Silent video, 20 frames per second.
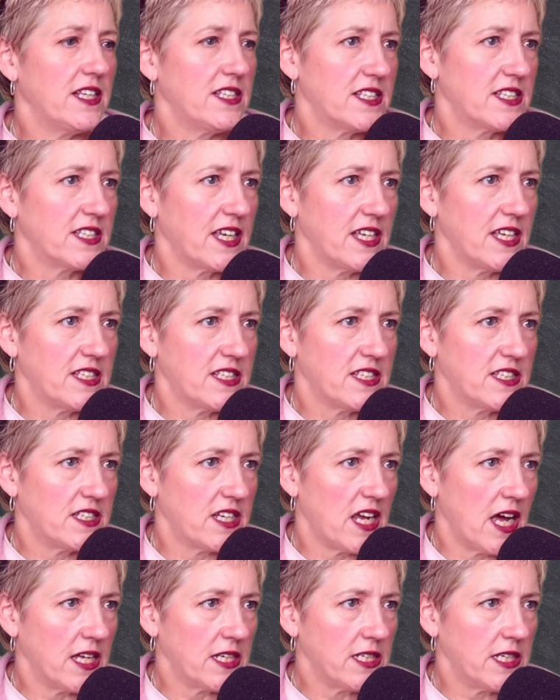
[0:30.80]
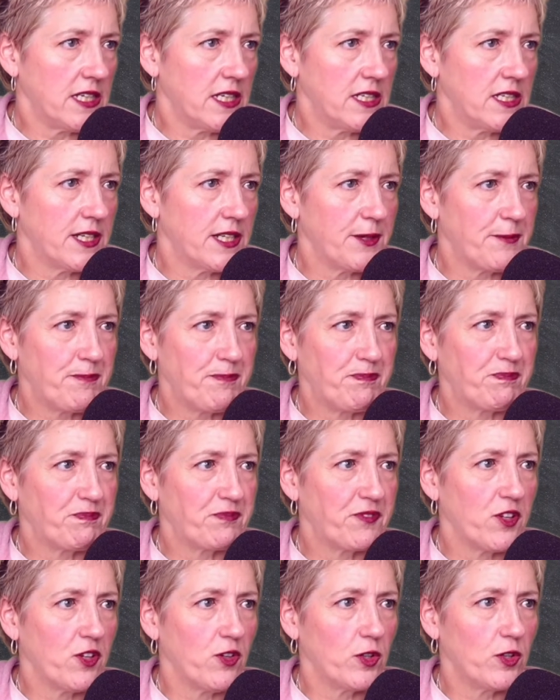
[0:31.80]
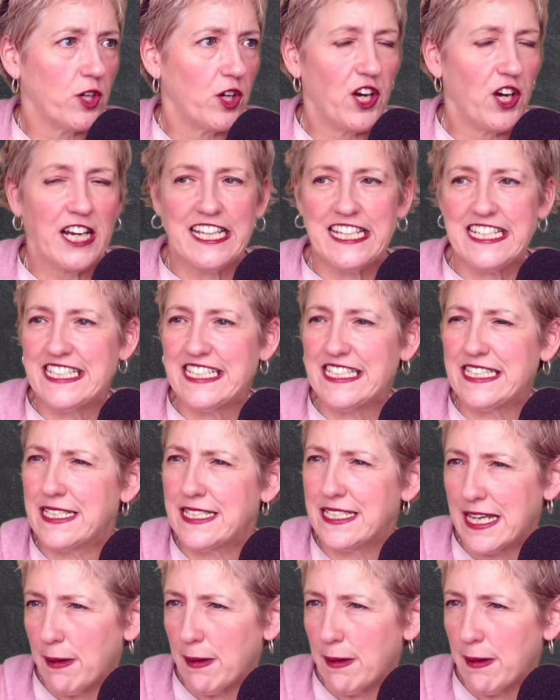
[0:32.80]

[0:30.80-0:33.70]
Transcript: let's get started. Your girl is